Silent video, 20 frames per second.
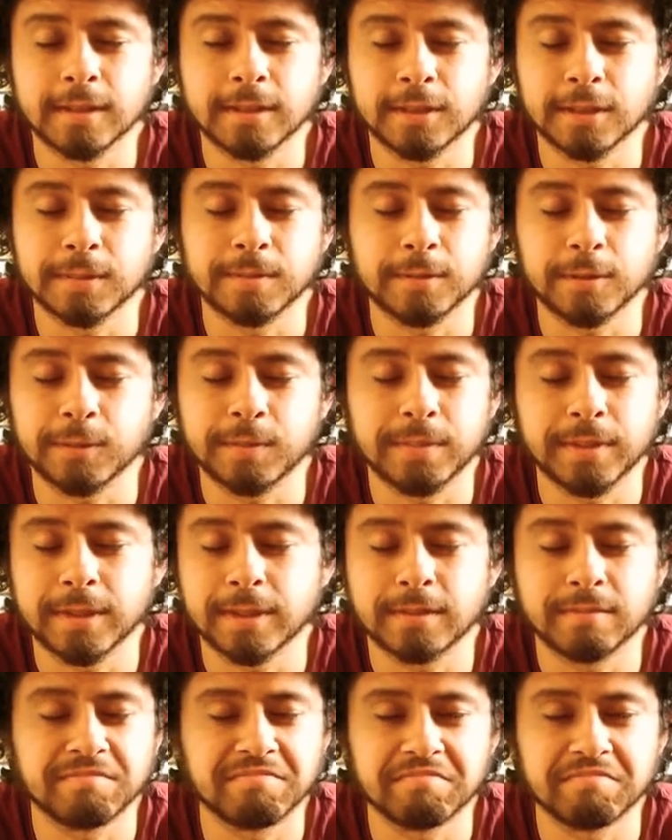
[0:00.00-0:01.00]
jump rope,
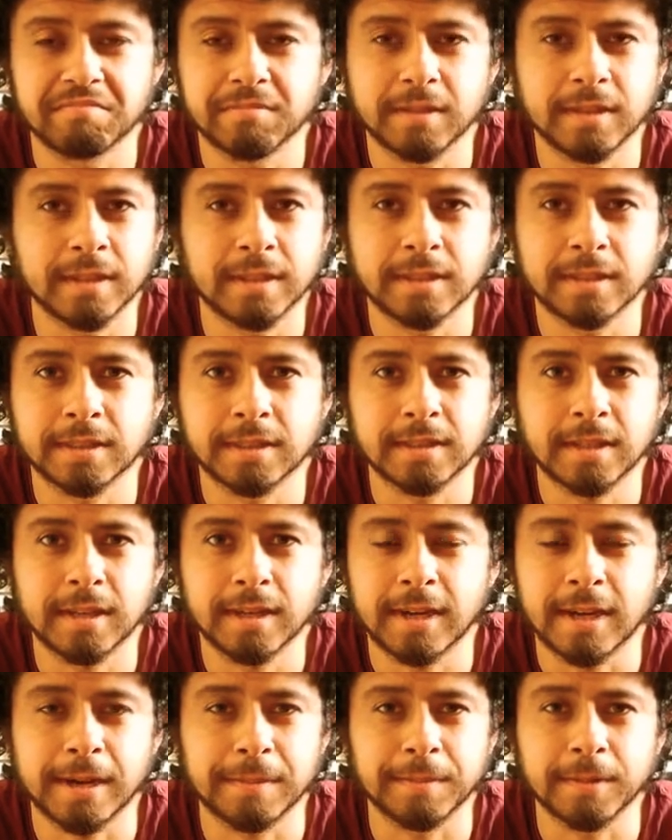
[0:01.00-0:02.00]
but it's not
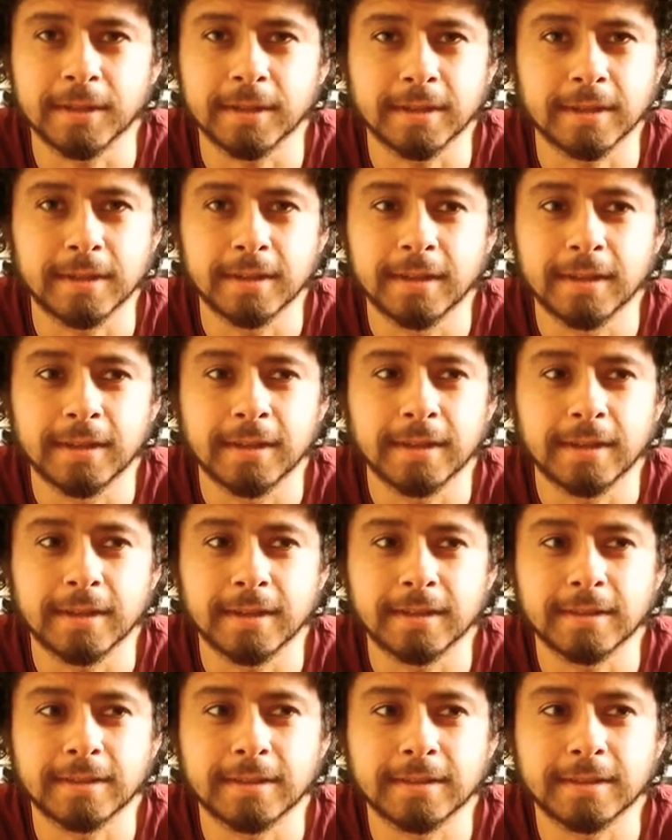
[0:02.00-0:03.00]
happening.
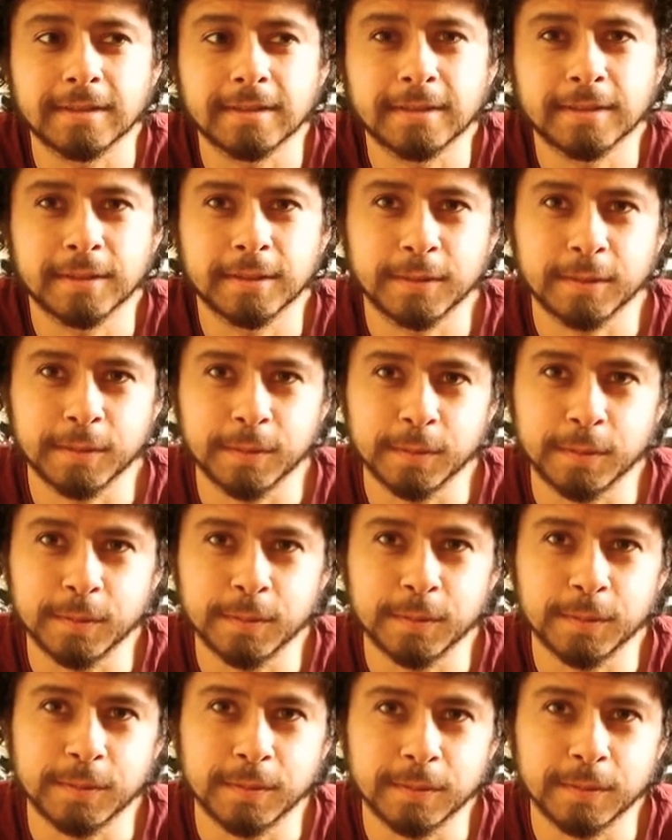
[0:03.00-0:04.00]
It's
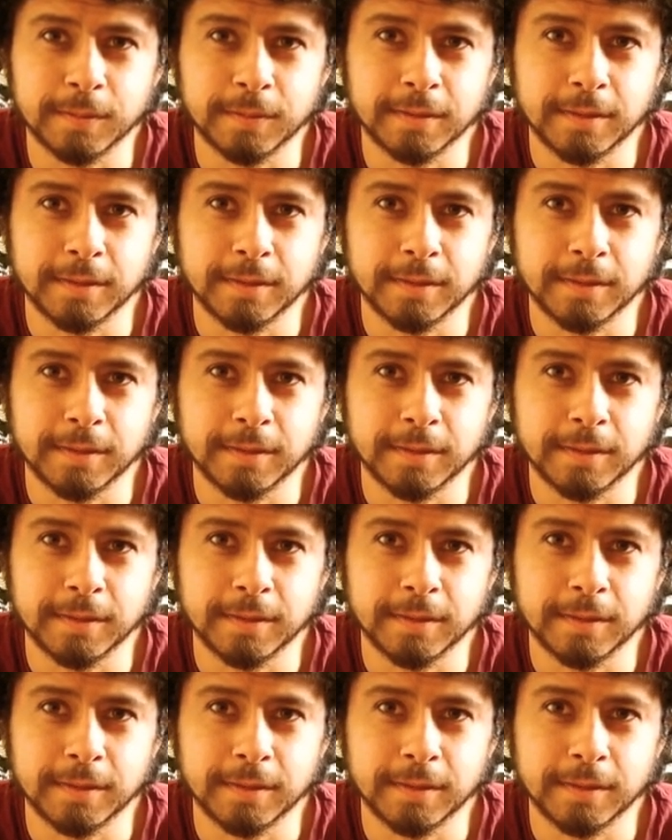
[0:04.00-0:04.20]
too